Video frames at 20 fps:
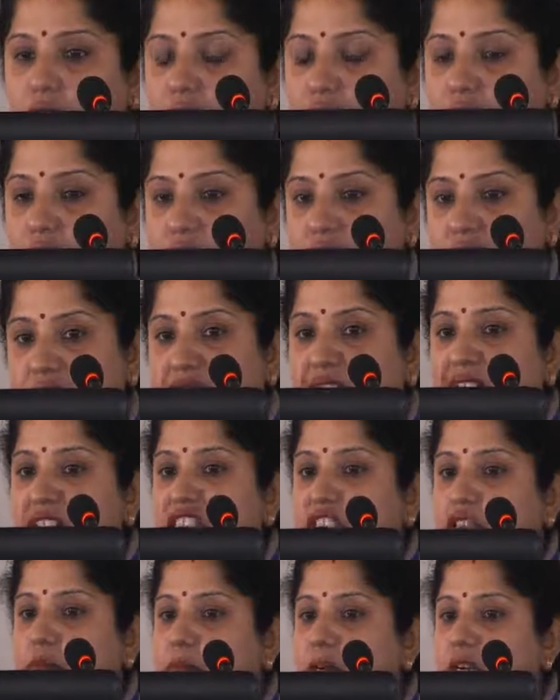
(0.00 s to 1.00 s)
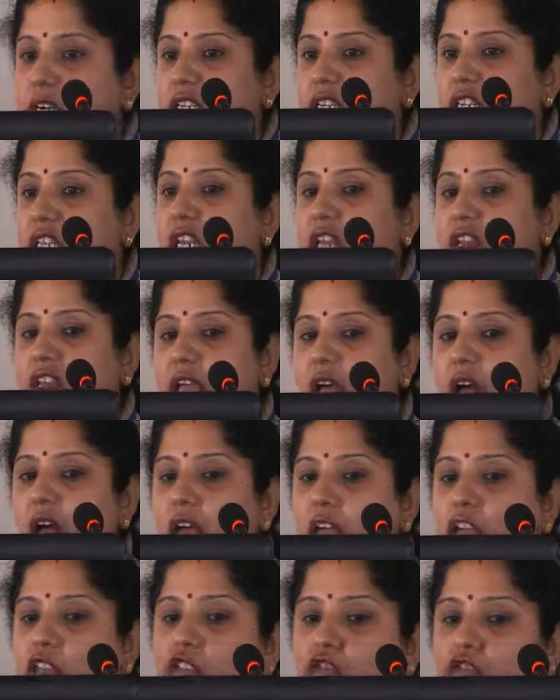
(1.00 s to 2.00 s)
there is a cancer burden in India,
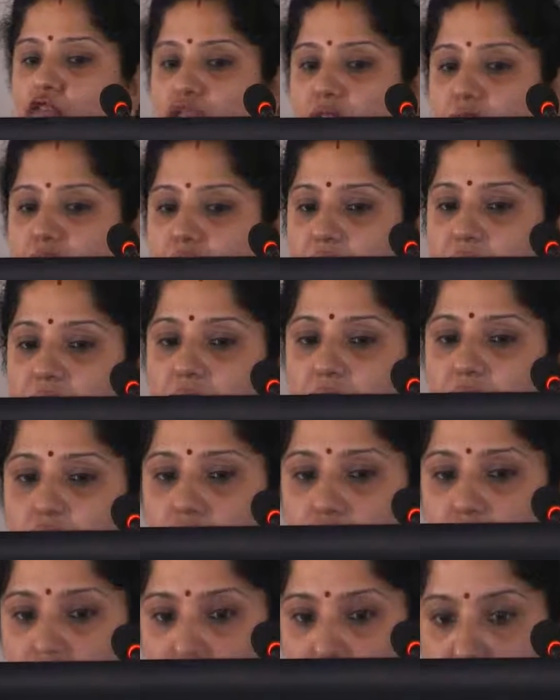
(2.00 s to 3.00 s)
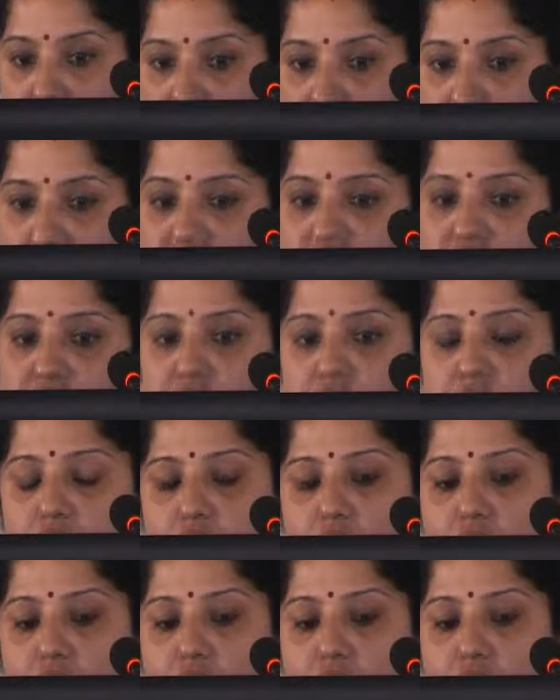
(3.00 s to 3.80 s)
usually in males.